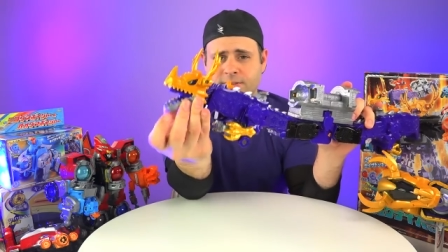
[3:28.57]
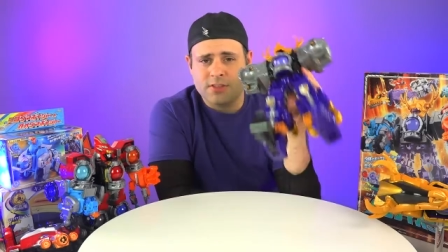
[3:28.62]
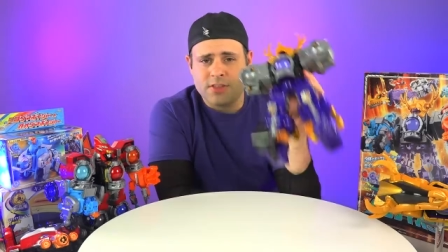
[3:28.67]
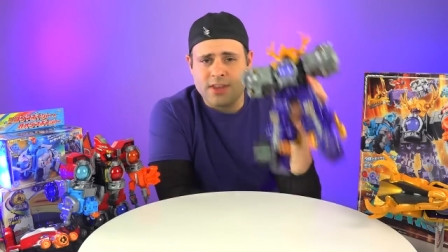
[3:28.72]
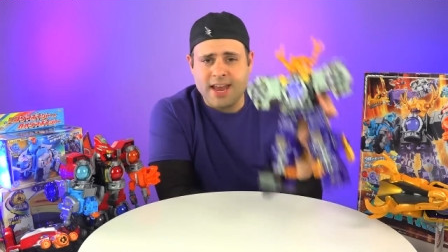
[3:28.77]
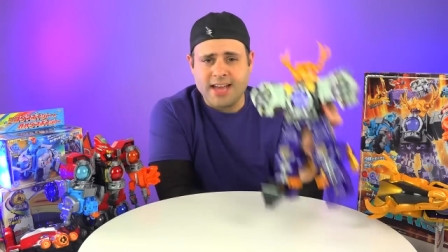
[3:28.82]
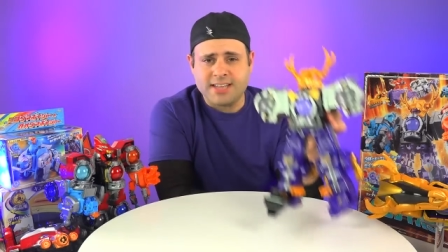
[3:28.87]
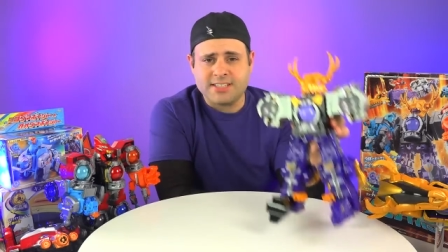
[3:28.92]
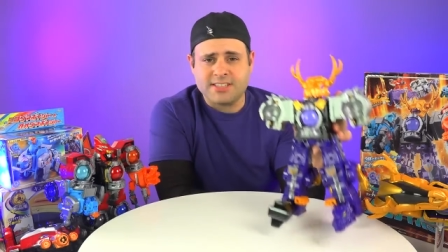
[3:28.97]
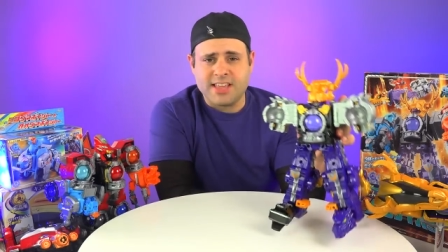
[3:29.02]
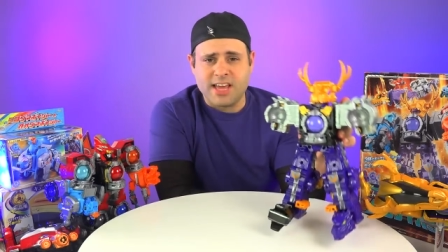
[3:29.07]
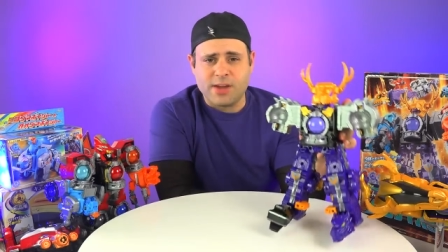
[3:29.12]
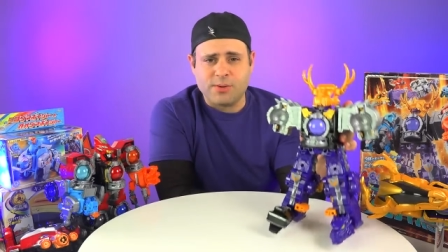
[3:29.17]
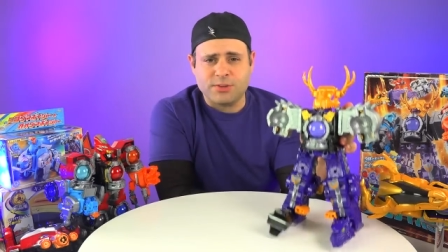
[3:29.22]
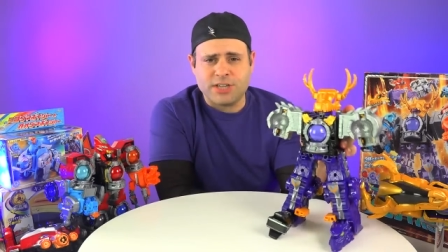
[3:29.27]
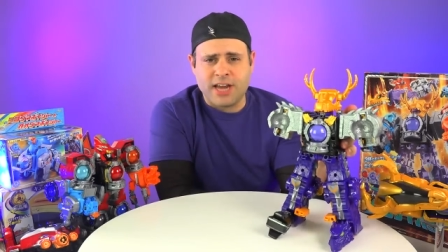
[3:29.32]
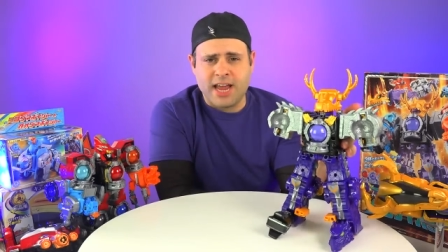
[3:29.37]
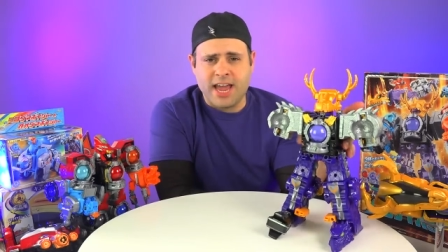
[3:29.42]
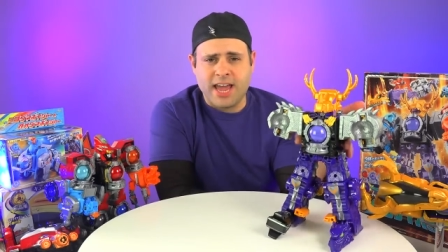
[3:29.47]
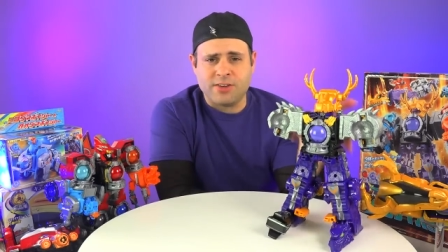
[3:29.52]
The next thing,
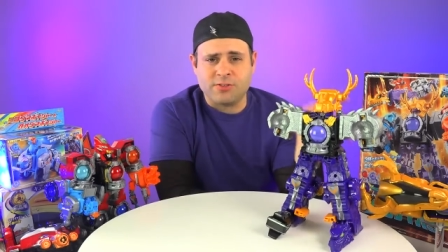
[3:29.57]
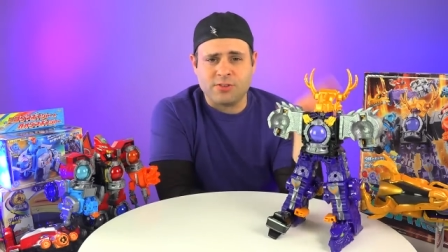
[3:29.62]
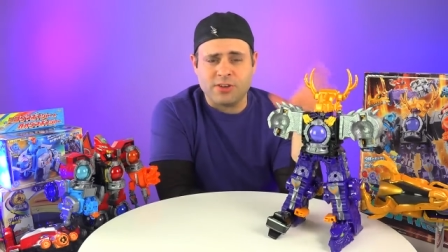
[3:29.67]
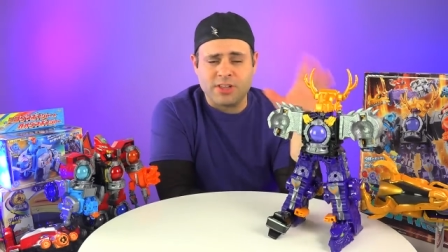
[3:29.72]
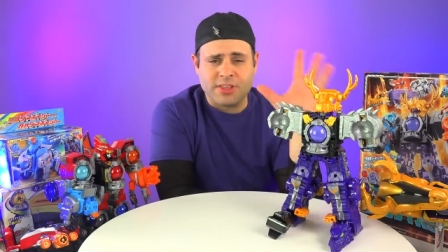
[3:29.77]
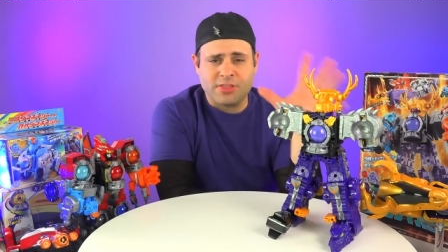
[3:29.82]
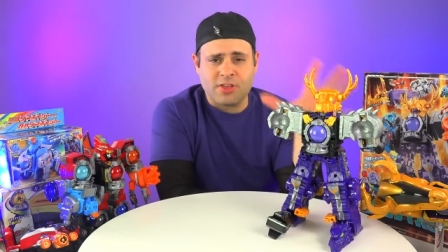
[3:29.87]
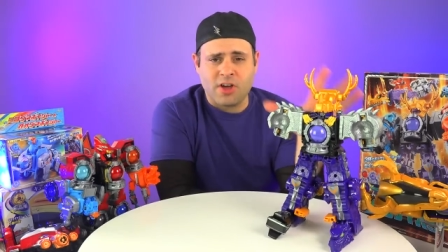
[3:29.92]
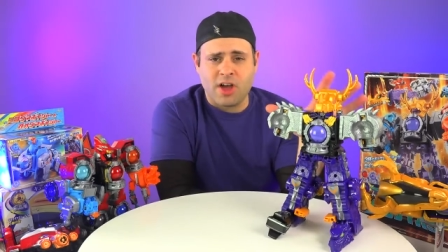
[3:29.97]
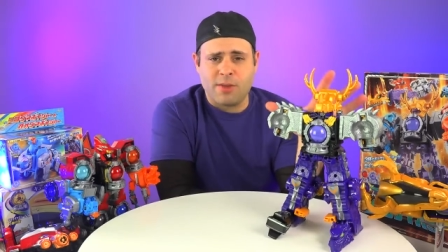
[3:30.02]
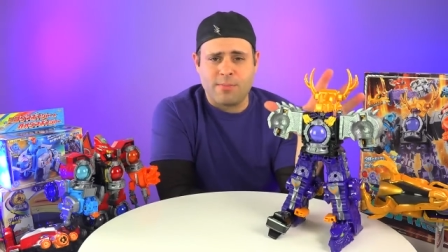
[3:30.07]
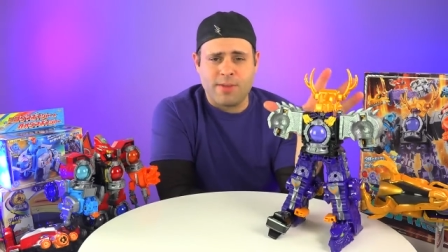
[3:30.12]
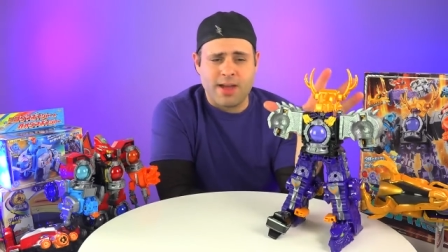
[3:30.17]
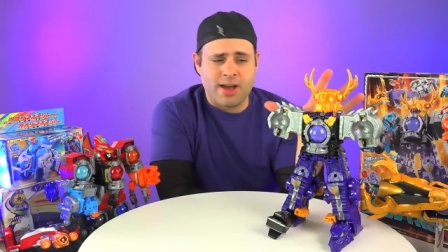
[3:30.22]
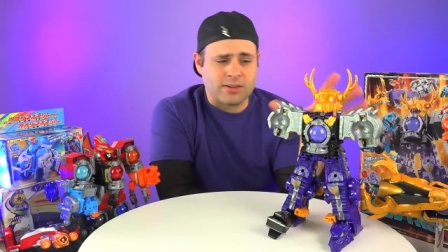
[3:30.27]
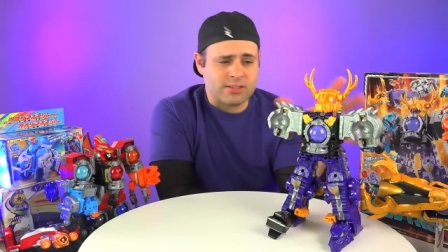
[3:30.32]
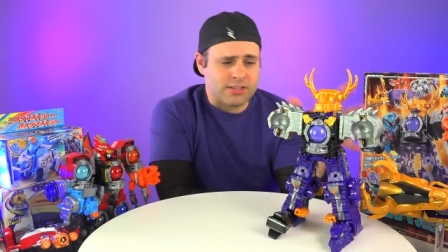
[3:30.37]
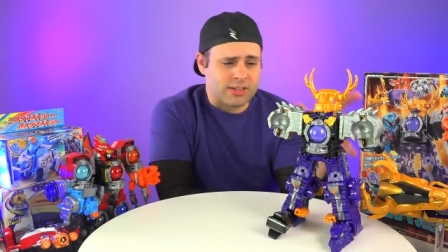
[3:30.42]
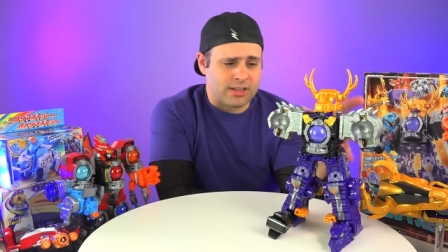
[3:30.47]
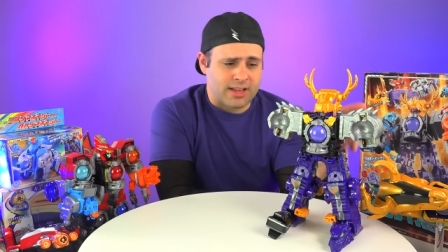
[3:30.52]
which I hadn't really thought
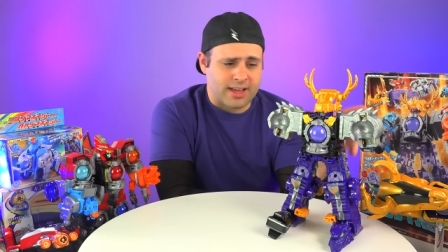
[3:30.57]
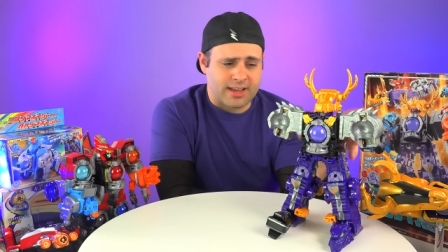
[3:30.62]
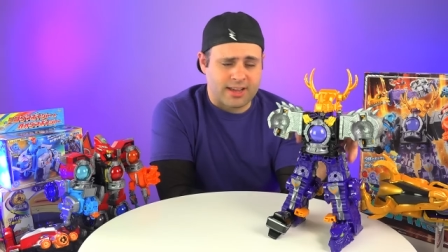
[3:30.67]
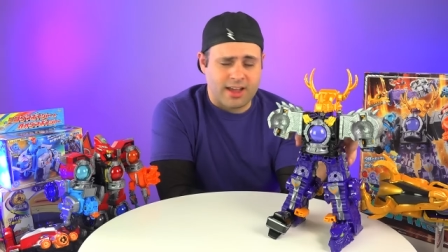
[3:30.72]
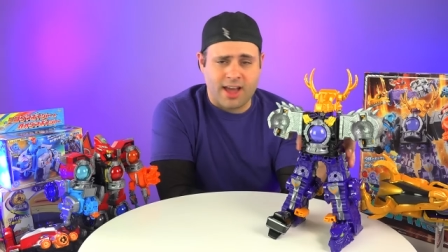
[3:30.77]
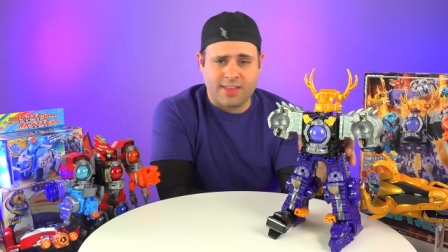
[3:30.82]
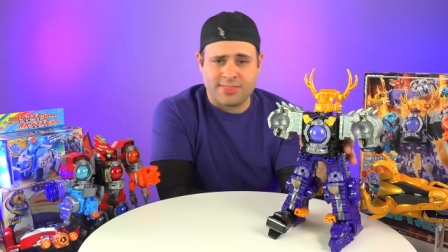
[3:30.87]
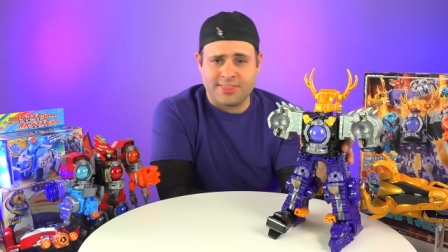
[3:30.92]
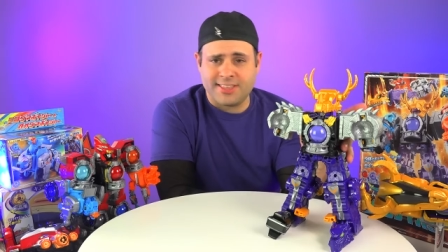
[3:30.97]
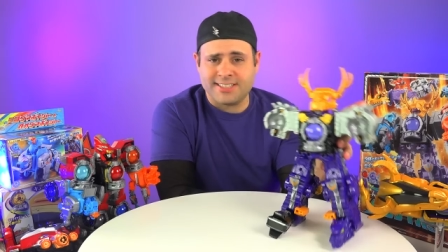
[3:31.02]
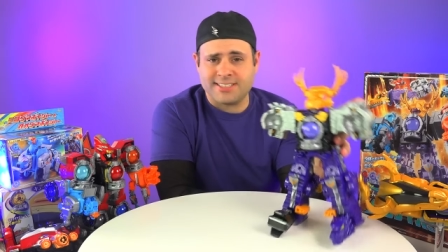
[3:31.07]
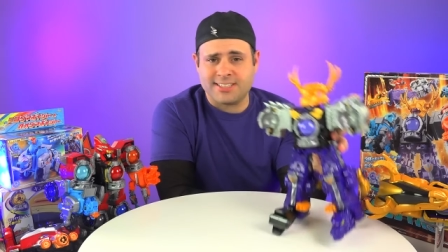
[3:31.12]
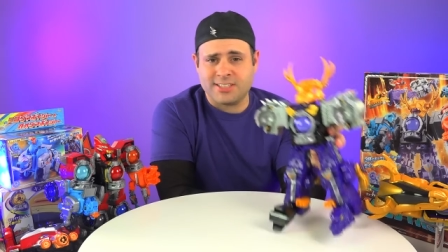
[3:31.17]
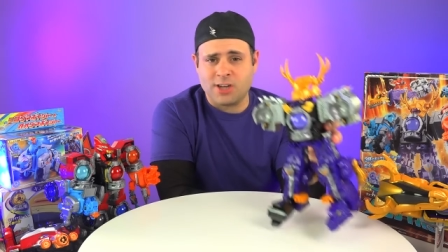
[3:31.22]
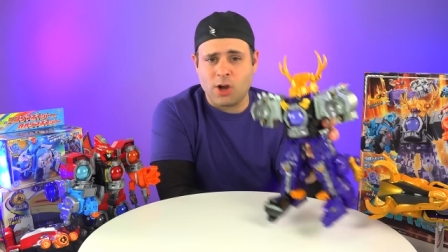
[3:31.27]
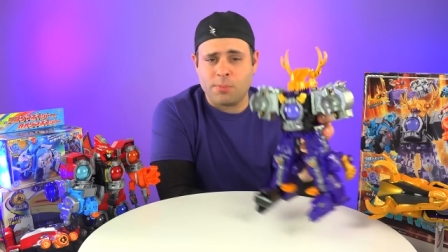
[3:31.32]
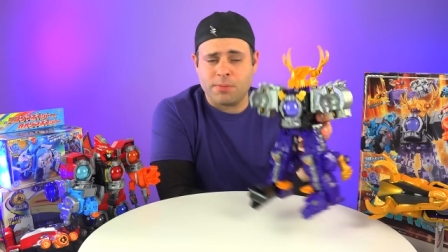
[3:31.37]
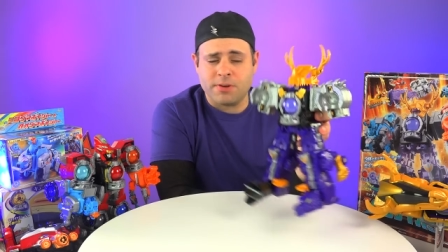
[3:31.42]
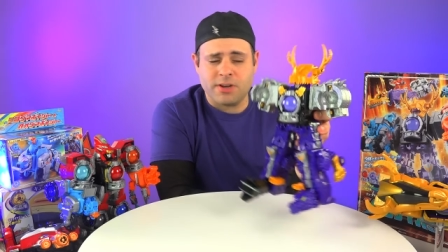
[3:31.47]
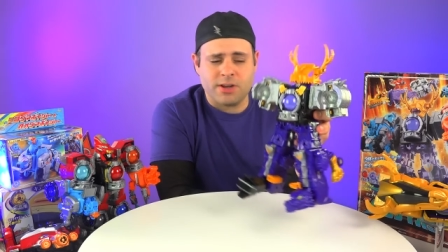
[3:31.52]
about until I got this and
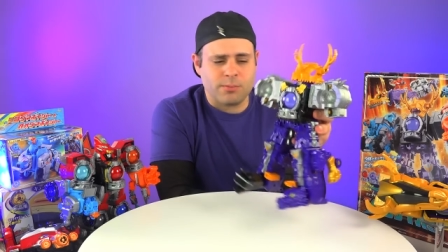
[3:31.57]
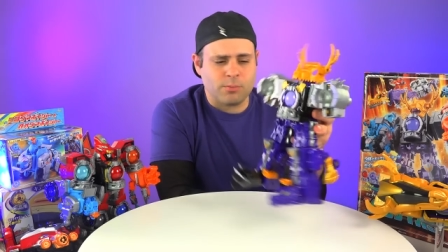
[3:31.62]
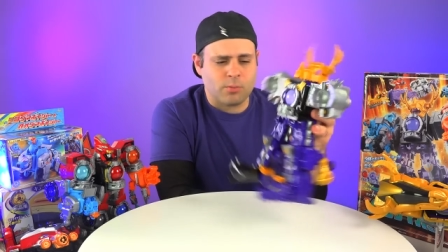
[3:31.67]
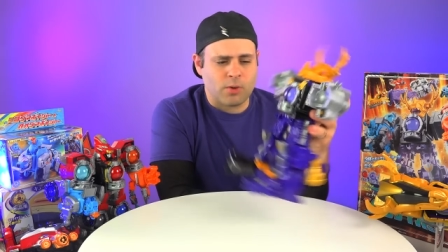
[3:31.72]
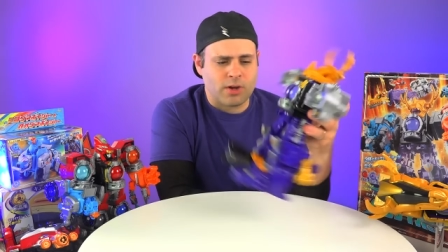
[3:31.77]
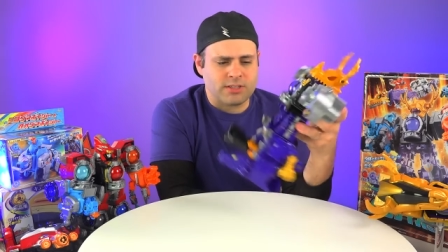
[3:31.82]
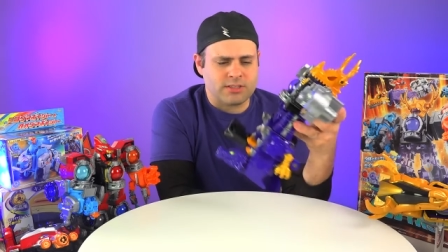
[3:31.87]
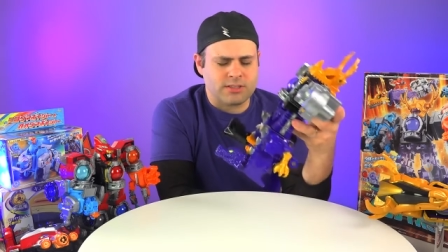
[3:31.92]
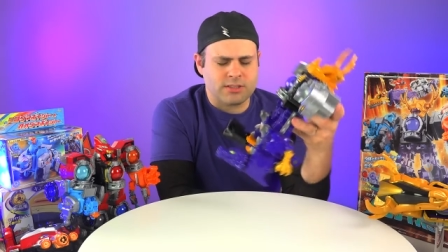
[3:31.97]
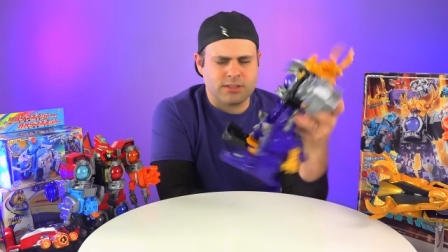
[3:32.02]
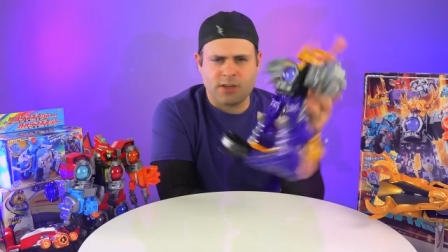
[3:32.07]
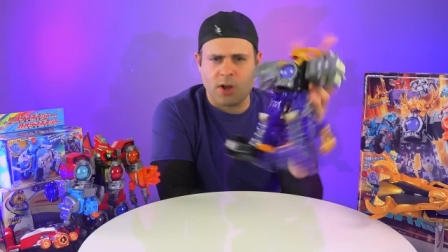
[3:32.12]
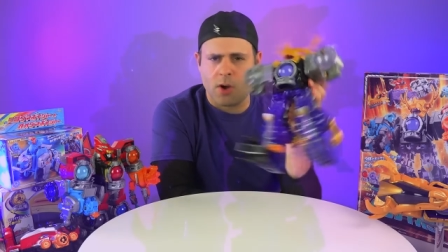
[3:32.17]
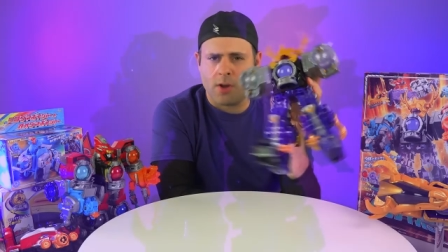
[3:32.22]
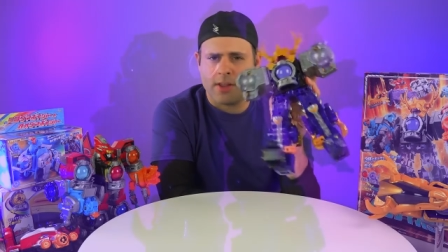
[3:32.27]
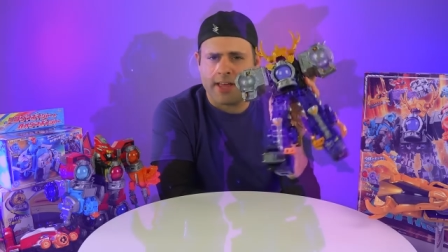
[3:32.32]
opened them, was no